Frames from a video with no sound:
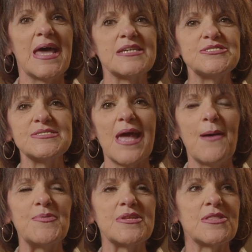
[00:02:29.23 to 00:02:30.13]
And I just
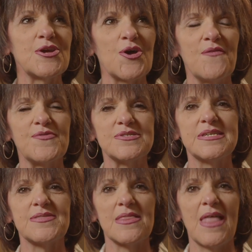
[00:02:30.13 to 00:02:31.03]
happened to look over
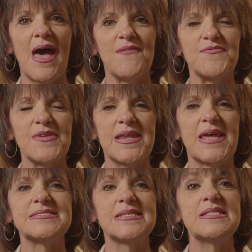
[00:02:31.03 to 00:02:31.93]
to the left, and
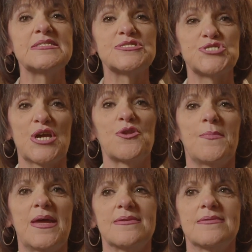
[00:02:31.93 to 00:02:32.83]
I seen this
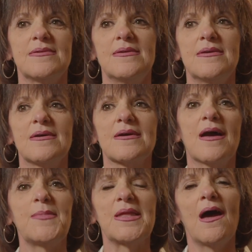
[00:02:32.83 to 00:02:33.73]
gentleman
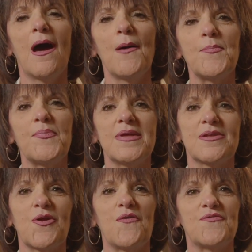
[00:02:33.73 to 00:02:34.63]
coming up
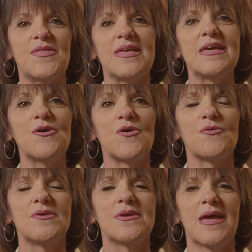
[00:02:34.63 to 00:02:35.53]
and over the
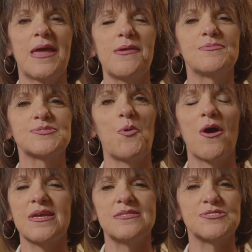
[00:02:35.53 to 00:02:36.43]
hill, and he was
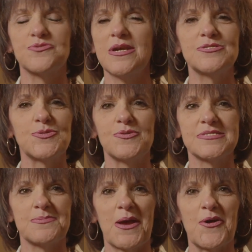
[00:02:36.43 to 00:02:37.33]
walking straight
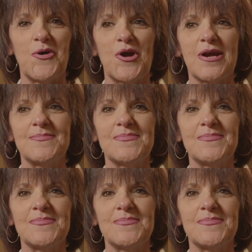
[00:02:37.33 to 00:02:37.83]
towards my car.